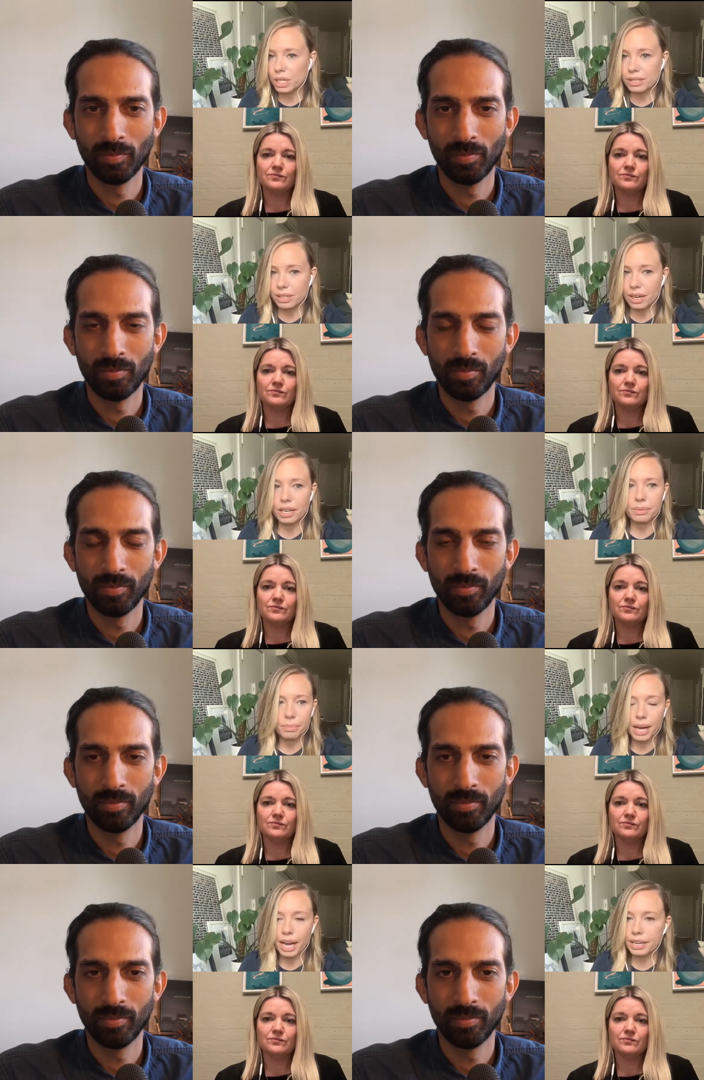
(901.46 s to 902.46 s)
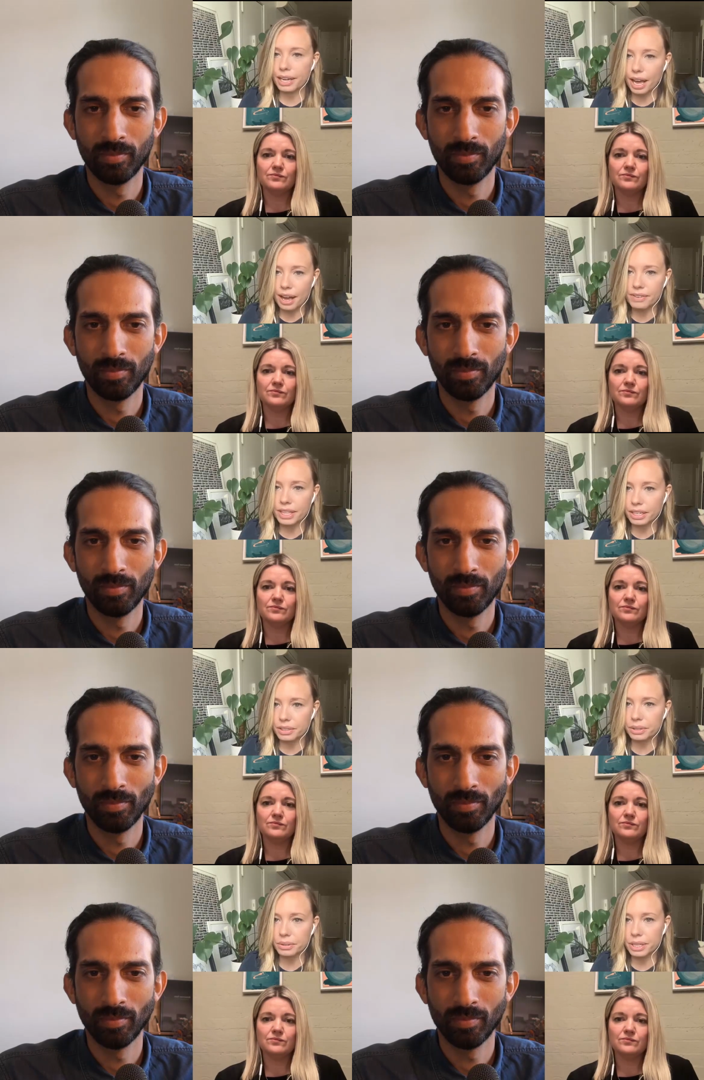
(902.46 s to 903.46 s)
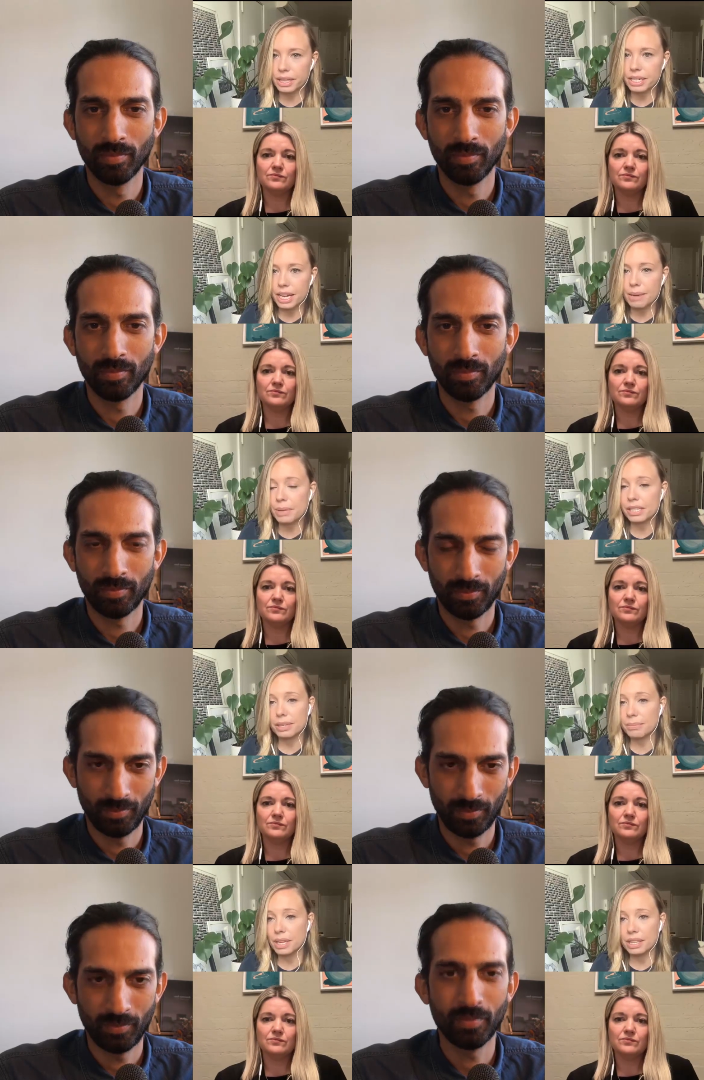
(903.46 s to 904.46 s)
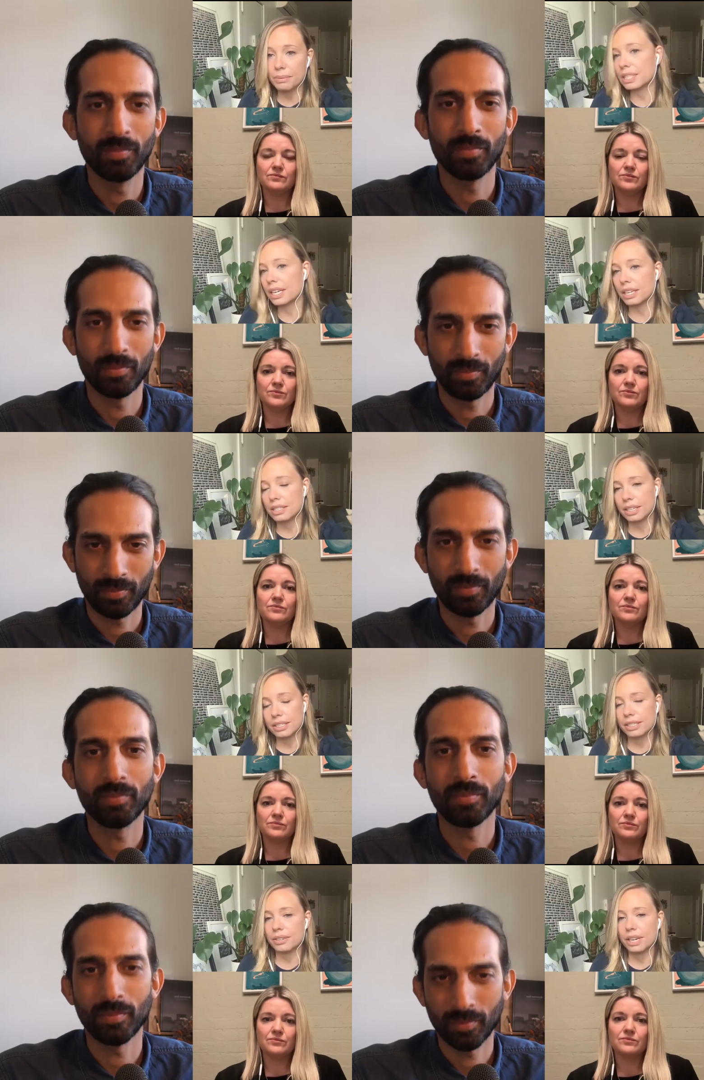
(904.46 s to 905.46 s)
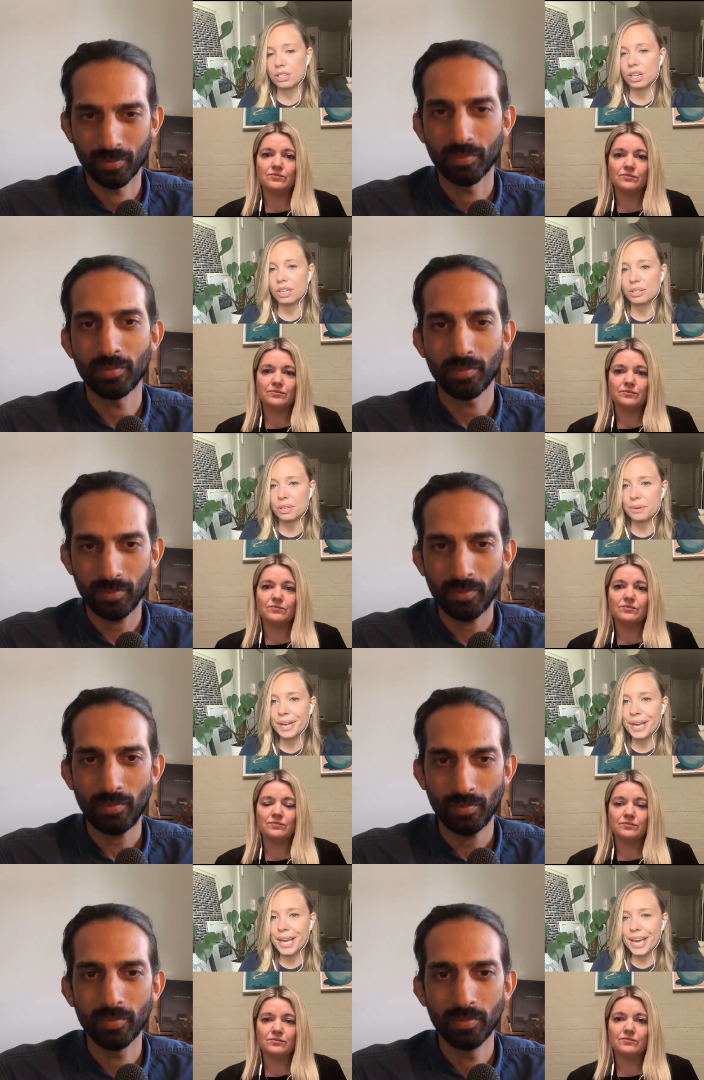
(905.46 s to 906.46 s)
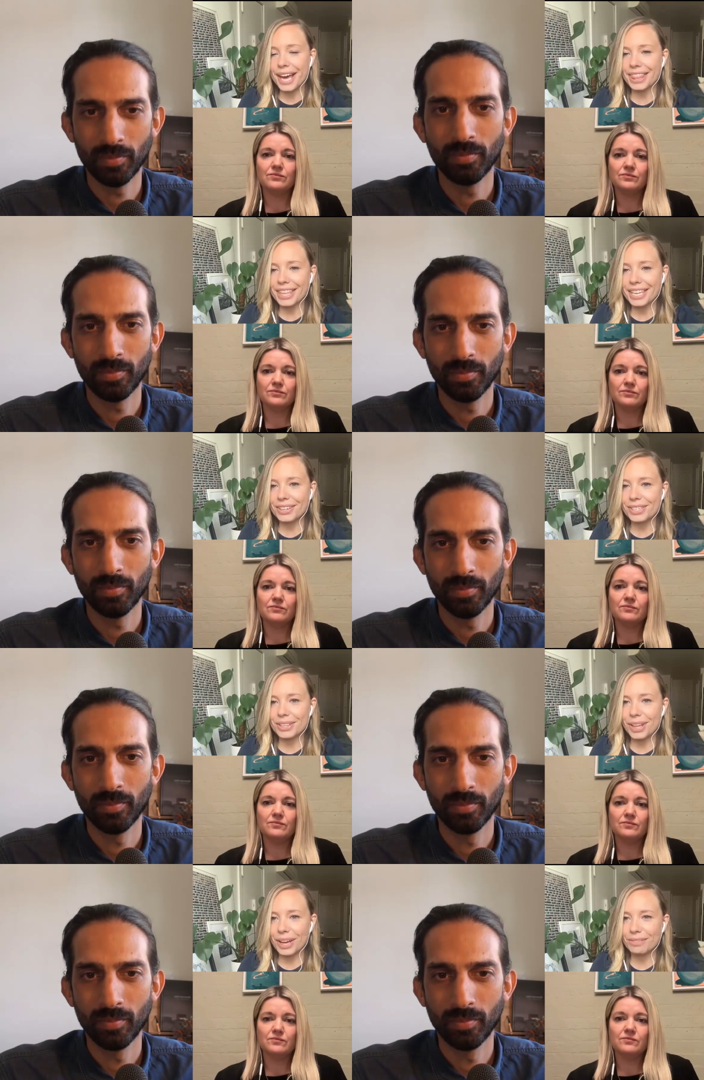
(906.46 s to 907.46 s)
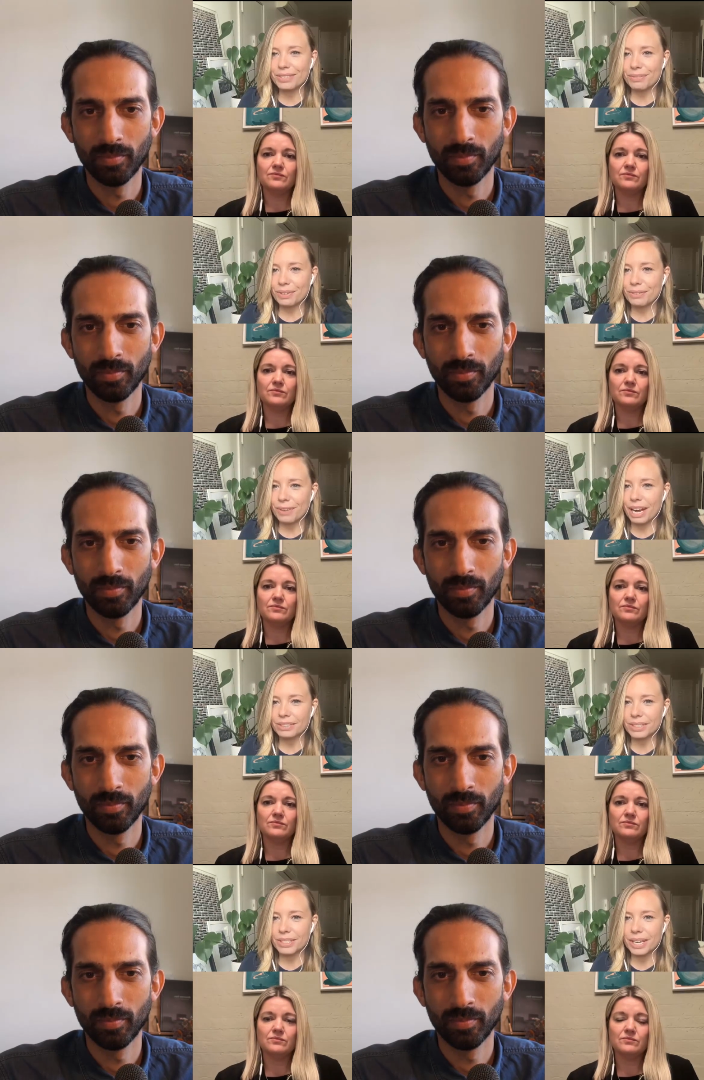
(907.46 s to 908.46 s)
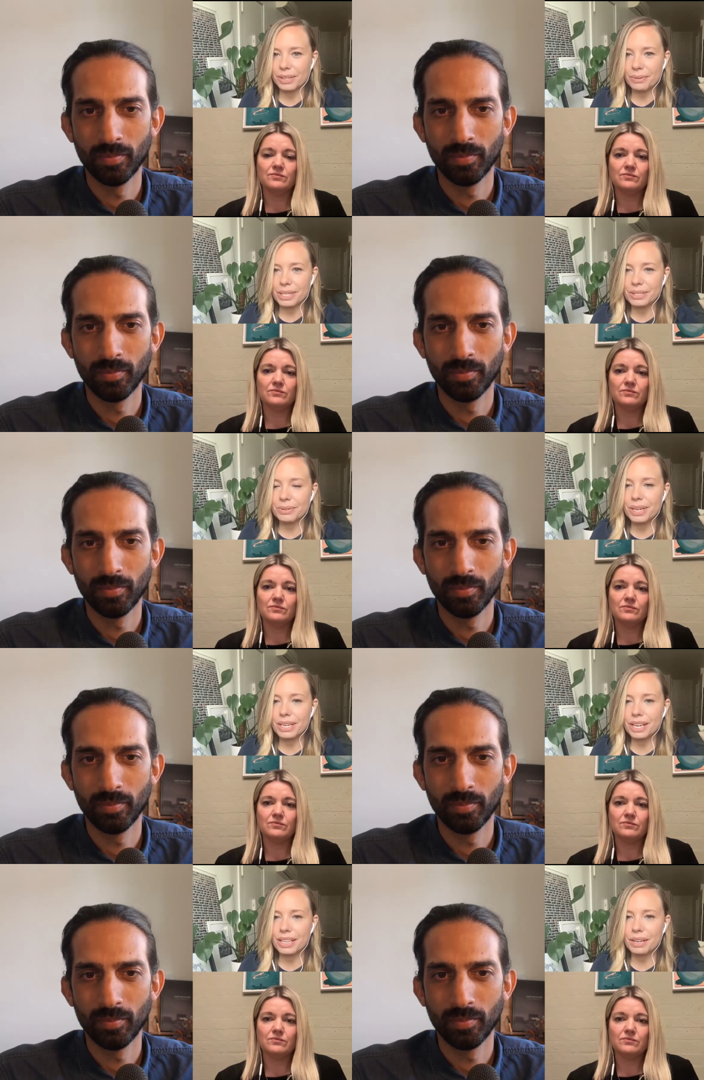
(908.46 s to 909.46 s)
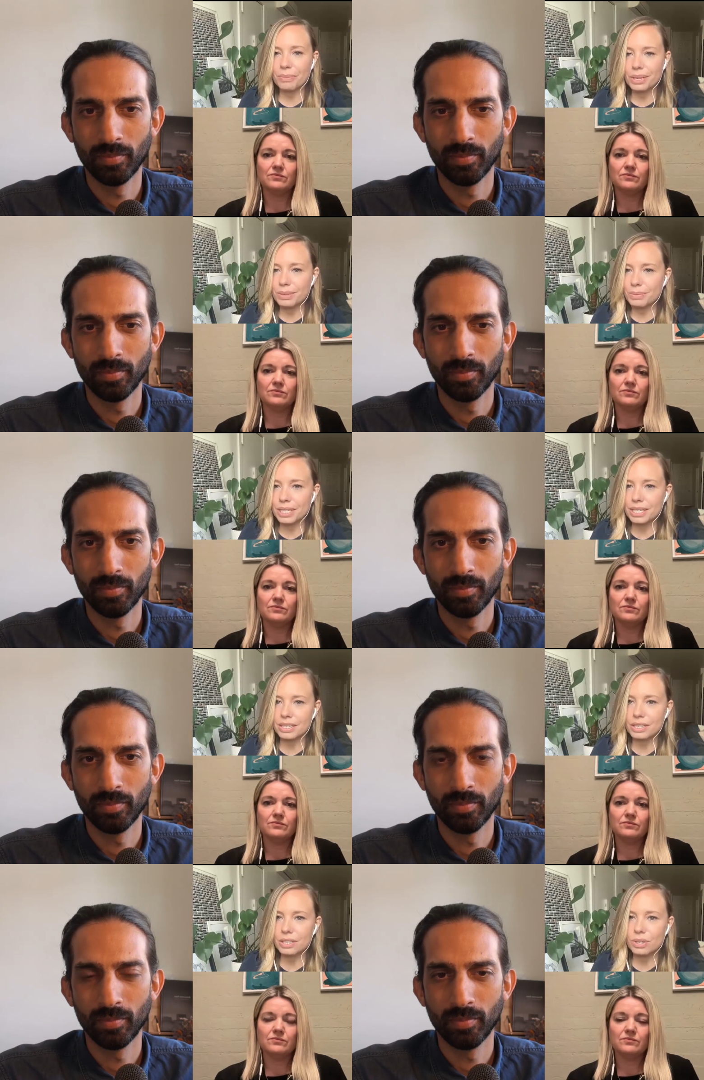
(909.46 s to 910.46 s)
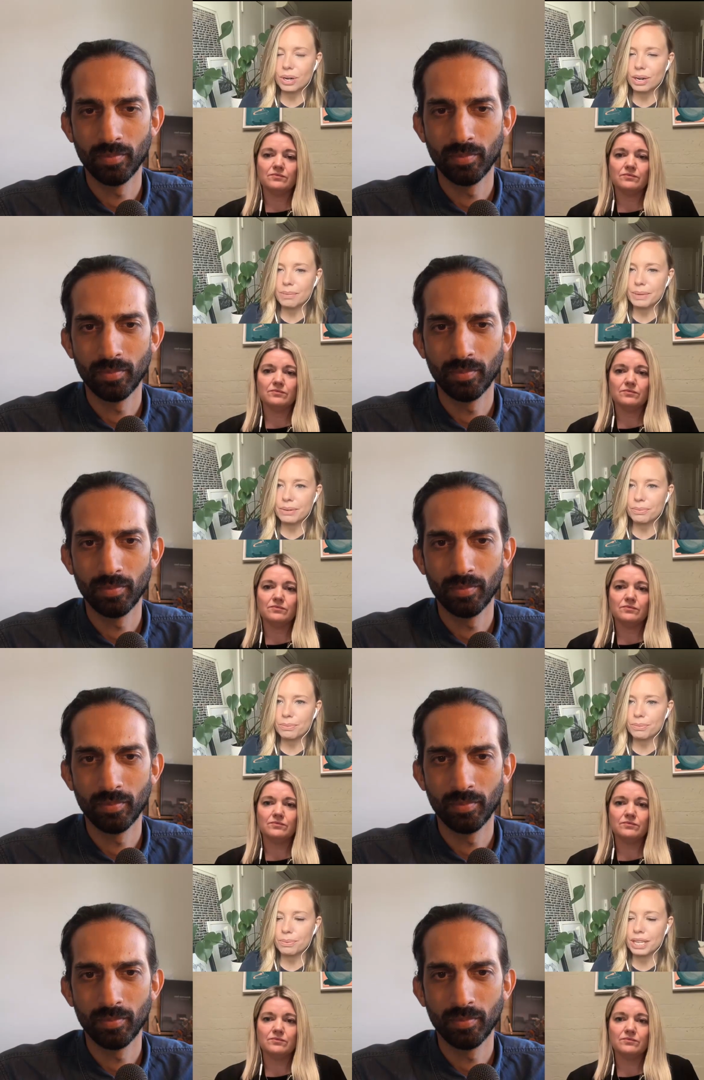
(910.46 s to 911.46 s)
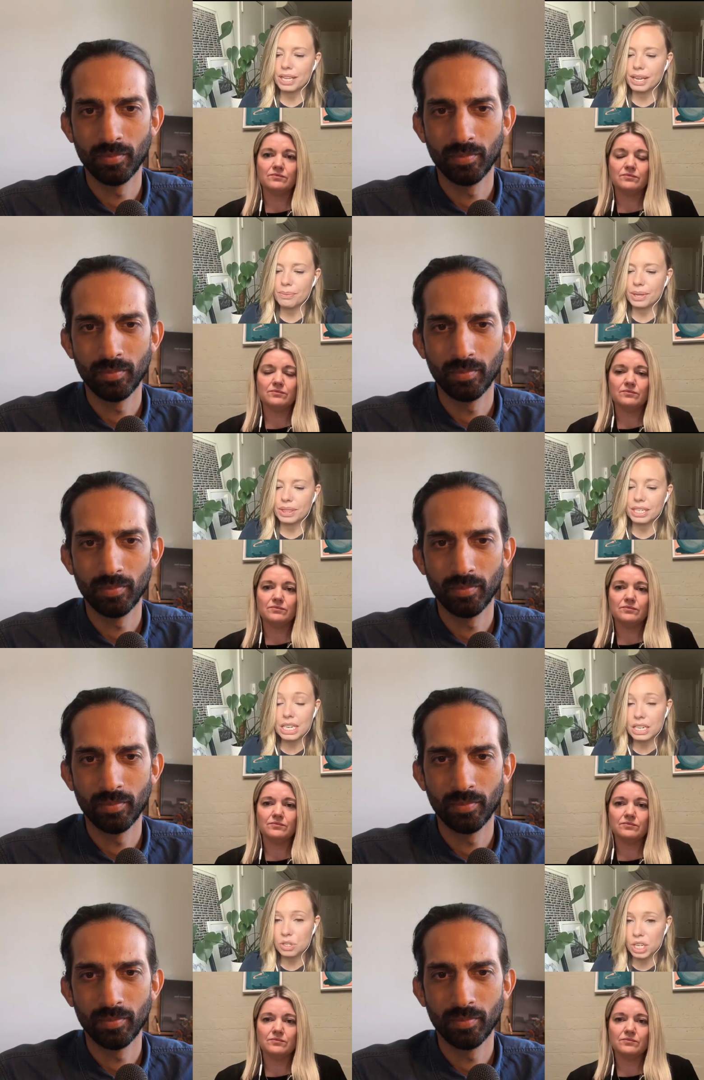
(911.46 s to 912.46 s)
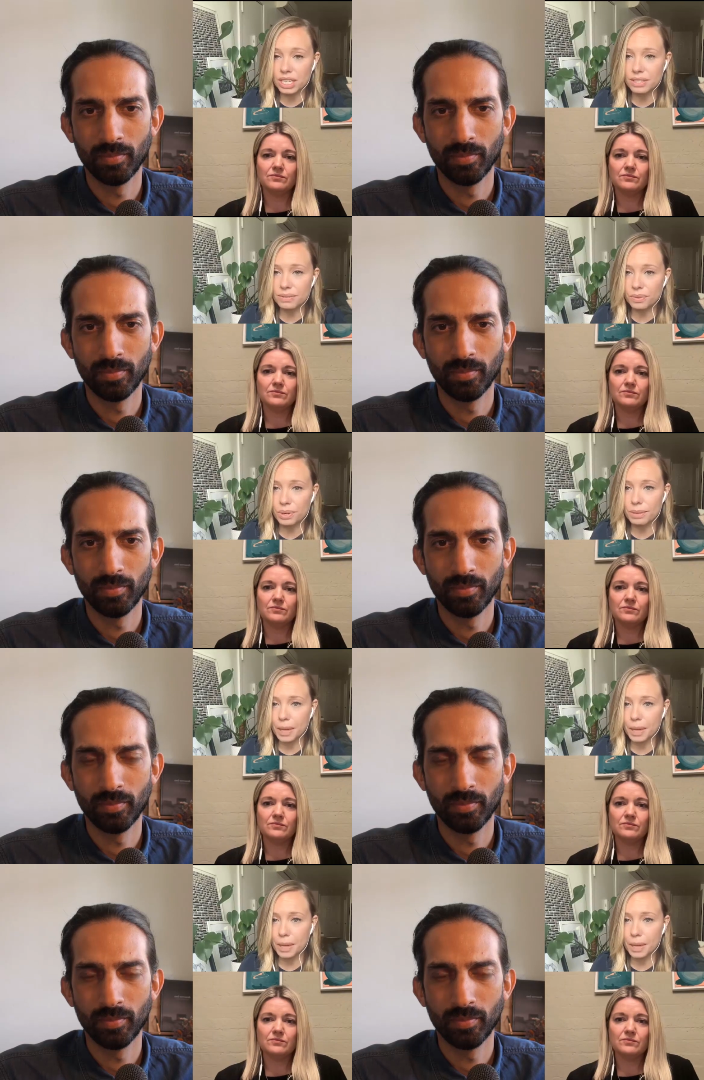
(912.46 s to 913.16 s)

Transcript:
Speaker 1: it's on by having that included in the name, that's something that we take into consideration. So I think there's a lot of different factors that go into it. And then once we determine really what the niche is for the